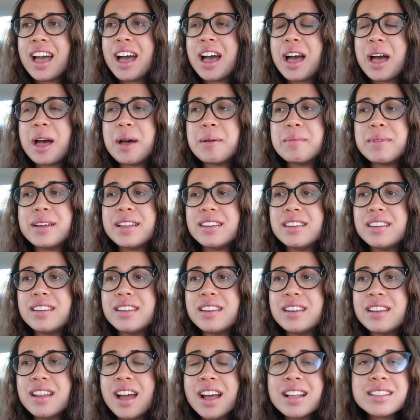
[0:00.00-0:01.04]

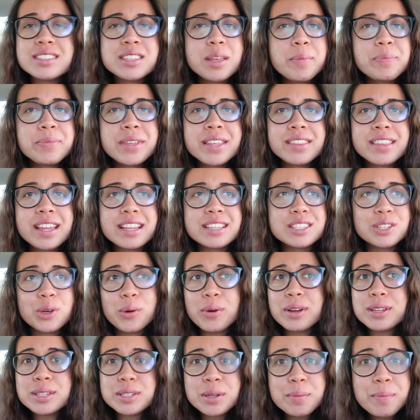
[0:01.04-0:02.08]
not something that is
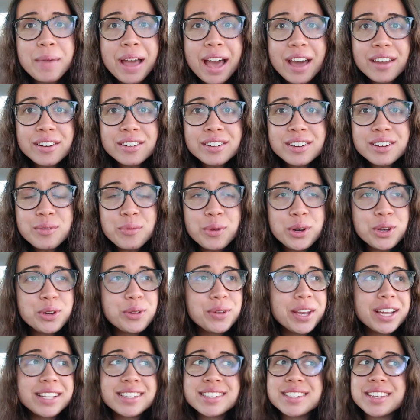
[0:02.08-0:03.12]
going to matter when
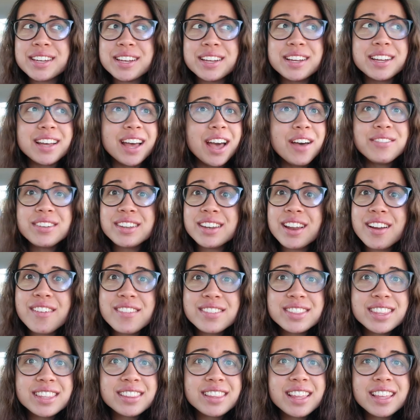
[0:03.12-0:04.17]
you get to heaven and
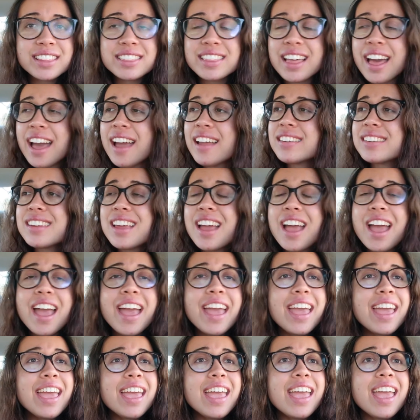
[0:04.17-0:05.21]
everything like that,
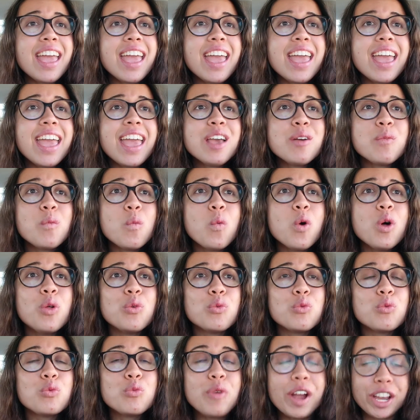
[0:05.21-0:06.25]
it
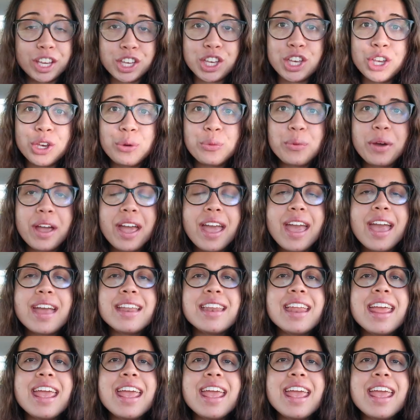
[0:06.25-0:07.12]
will wreck you. And